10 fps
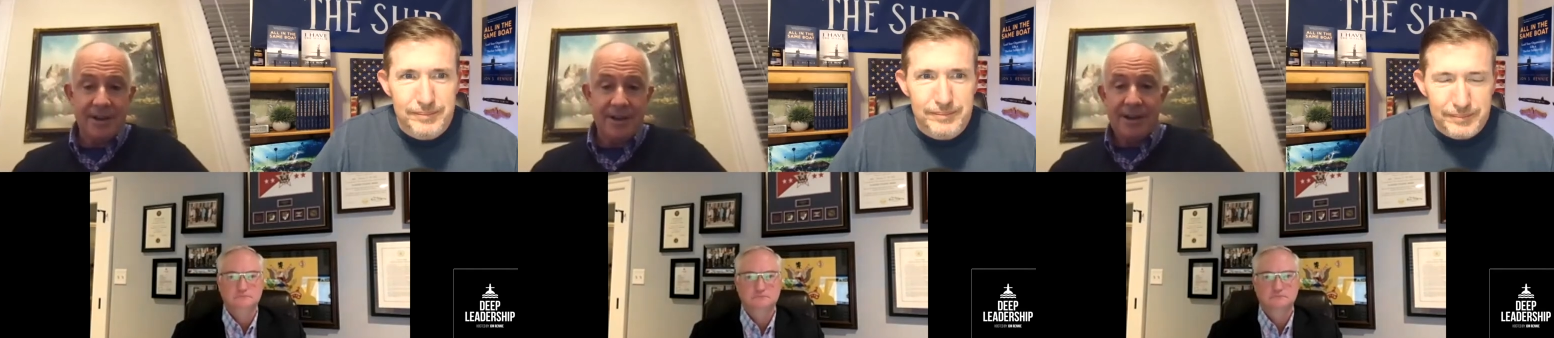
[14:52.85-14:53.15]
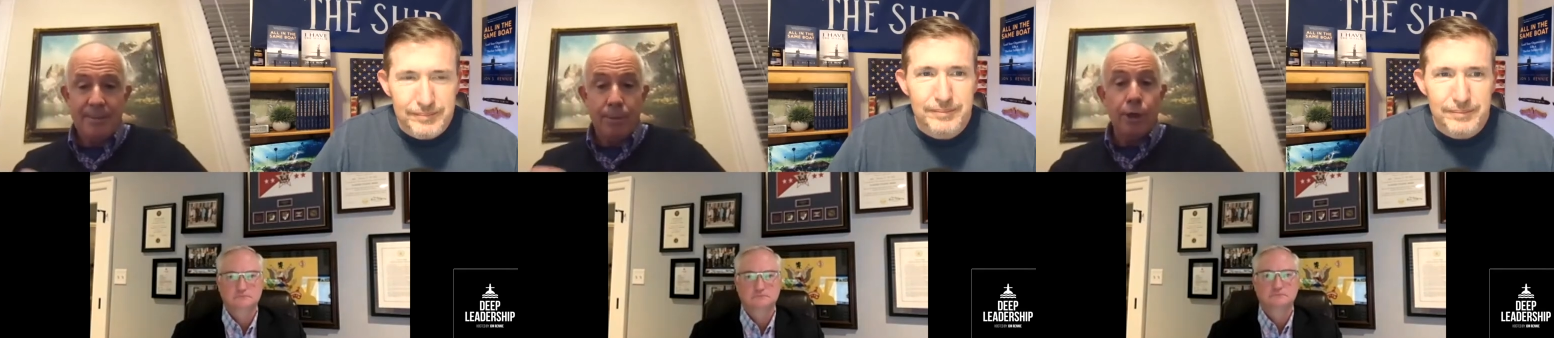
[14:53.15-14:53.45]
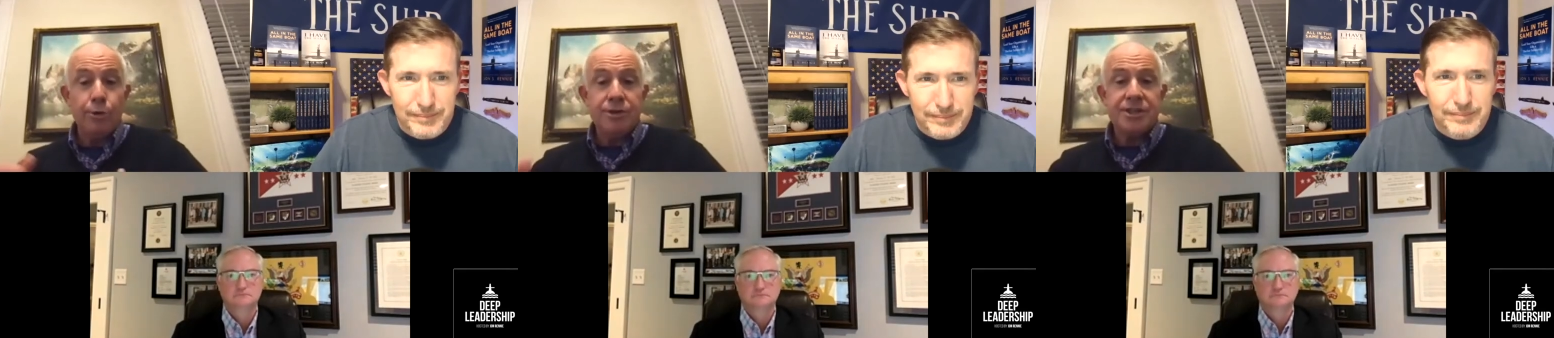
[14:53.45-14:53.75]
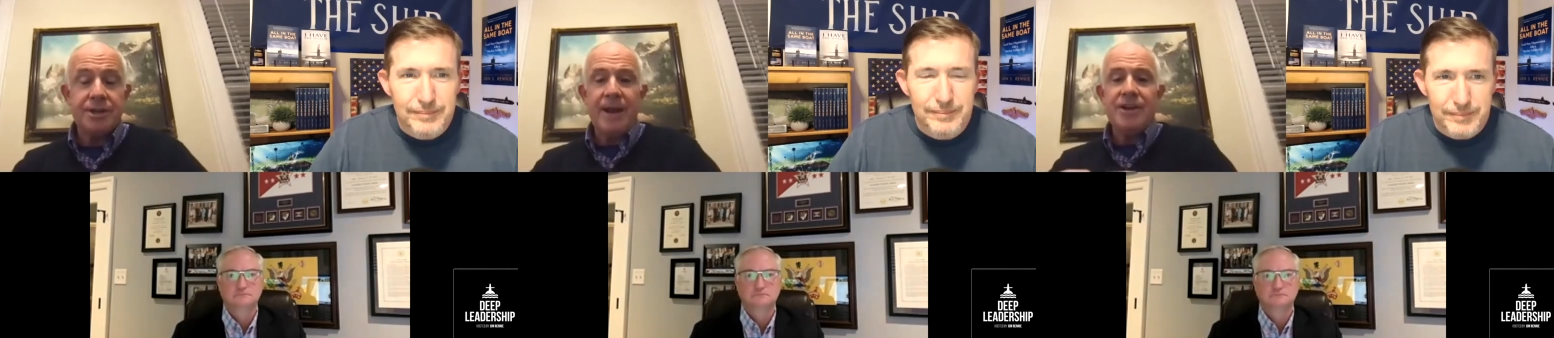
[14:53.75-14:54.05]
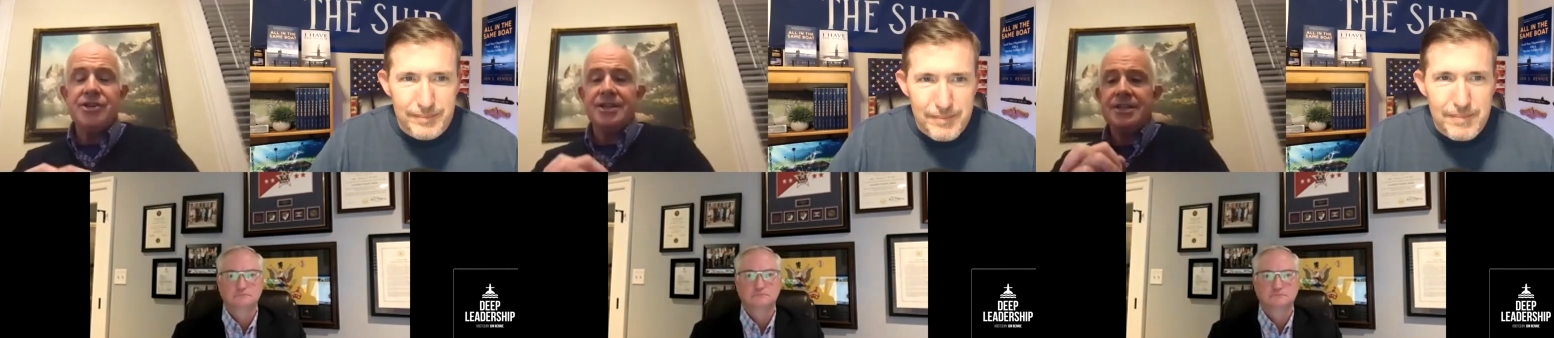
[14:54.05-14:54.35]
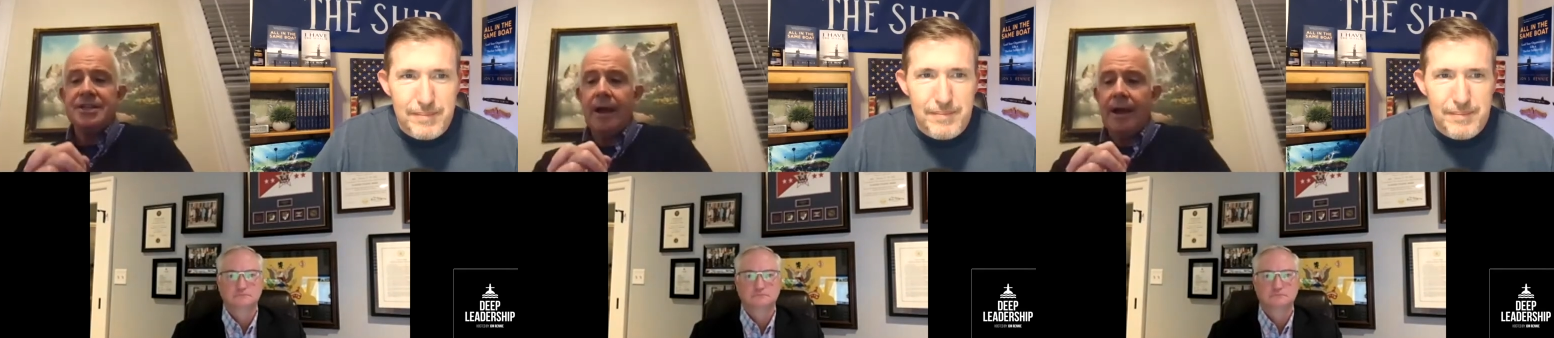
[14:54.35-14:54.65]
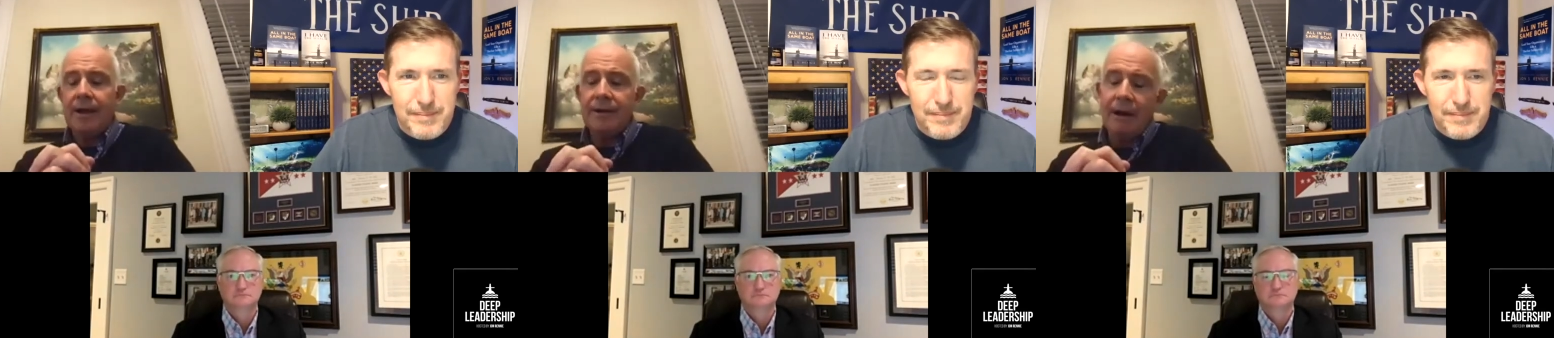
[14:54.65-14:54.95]
Speaker 1: balloons in patients. And
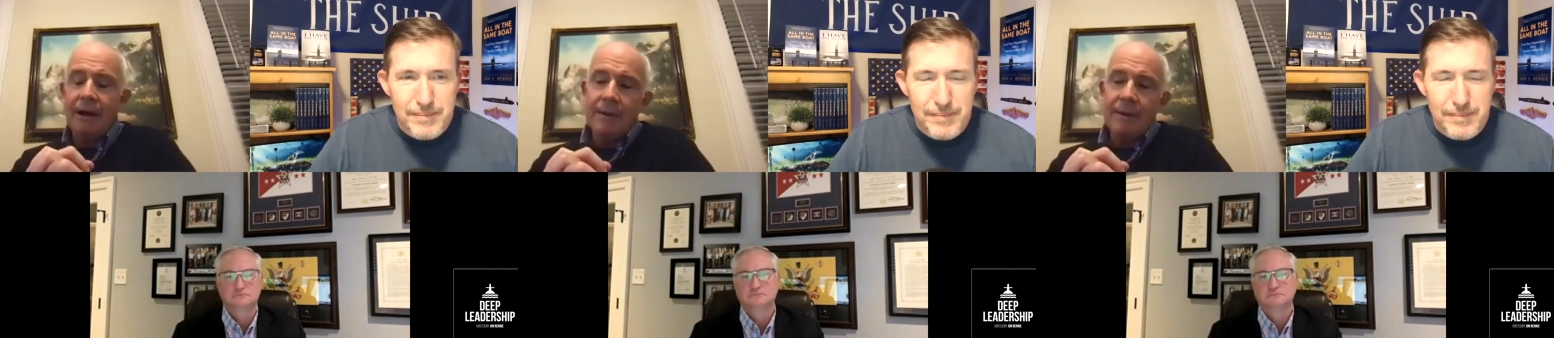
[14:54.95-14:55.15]
uh,